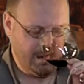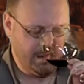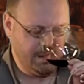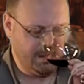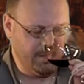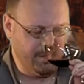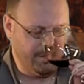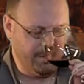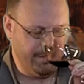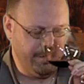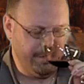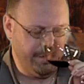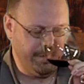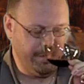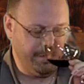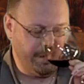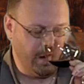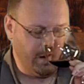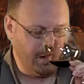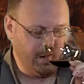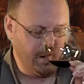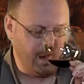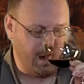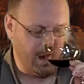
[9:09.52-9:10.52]
Getting some
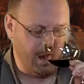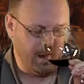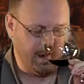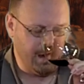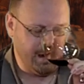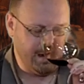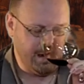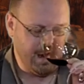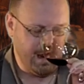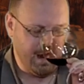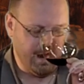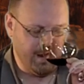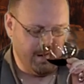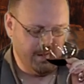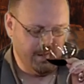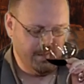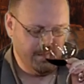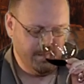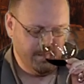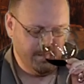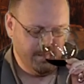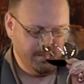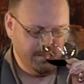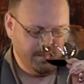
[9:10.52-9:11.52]
funk on it
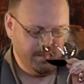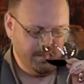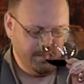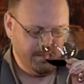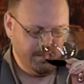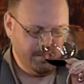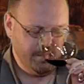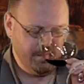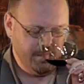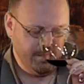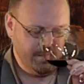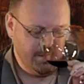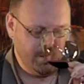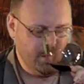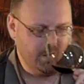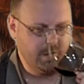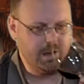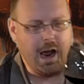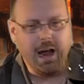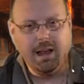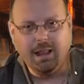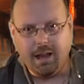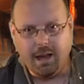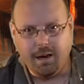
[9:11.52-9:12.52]
now,
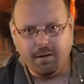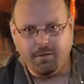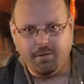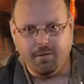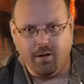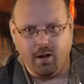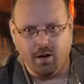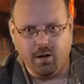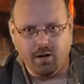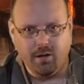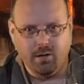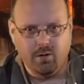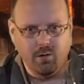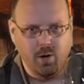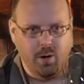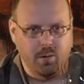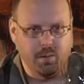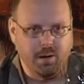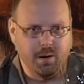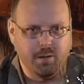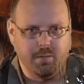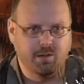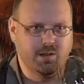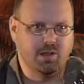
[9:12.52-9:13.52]
which I like funk
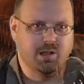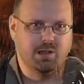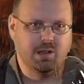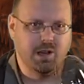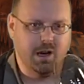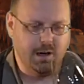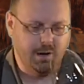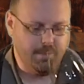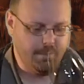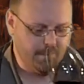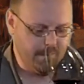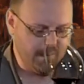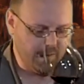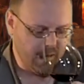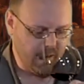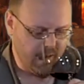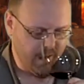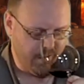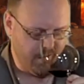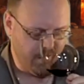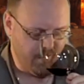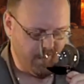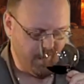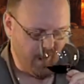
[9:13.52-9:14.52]
normally, which is like
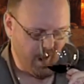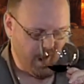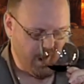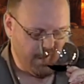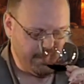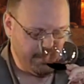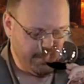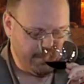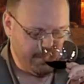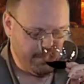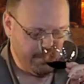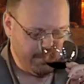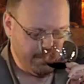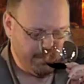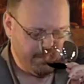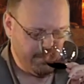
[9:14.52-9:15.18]
kind of threw me off.